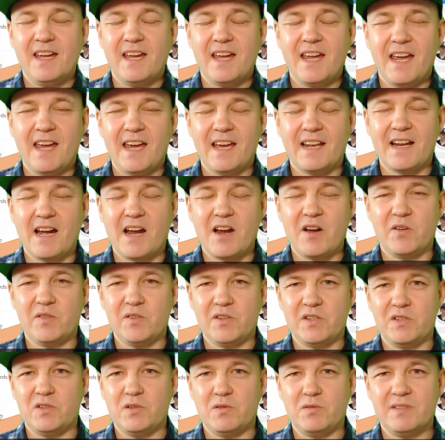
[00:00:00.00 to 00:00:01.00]
and I
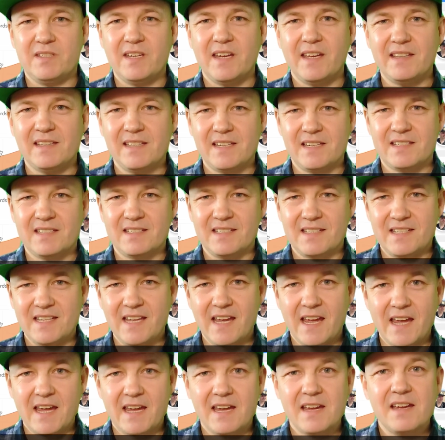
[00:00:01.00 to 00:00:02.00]
only do ten links a
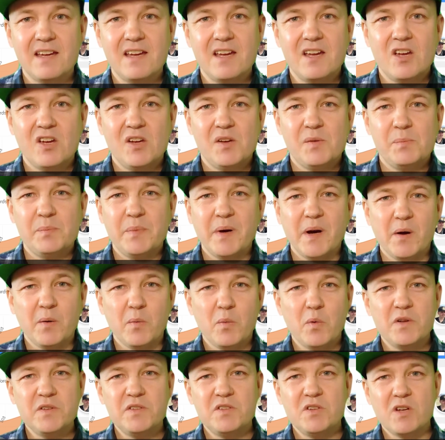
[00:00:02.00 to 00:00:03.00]
day. But
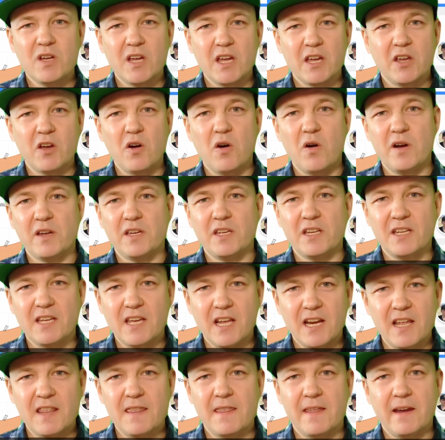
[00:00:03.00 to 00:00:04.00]
once you get going and
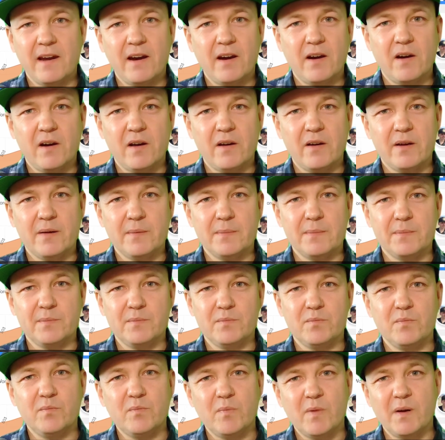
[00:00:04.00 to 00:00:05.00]
get in there, um,
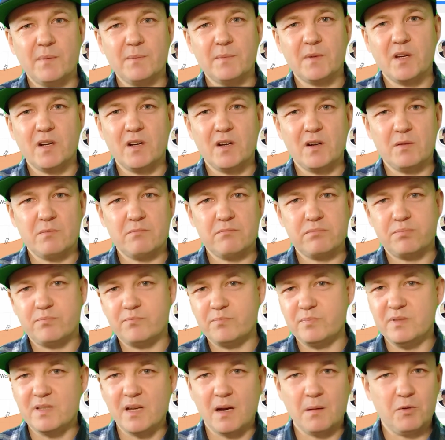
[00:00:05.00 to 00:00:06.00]
I'm gonna
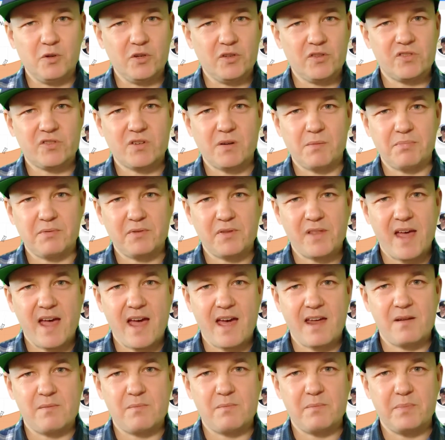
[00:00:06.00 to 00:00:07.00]
double, triple
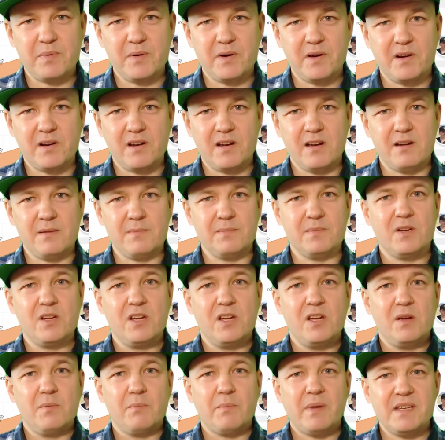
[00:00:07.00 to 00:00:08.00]
that. But um,
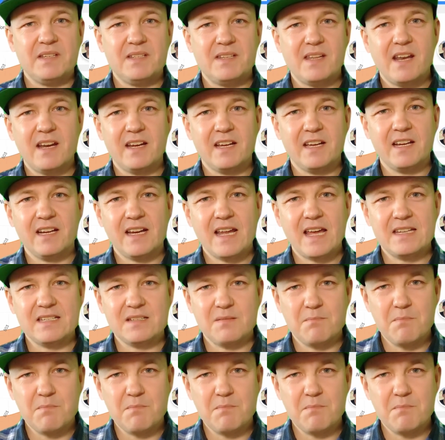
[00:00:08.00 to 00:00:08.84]
by setting it as a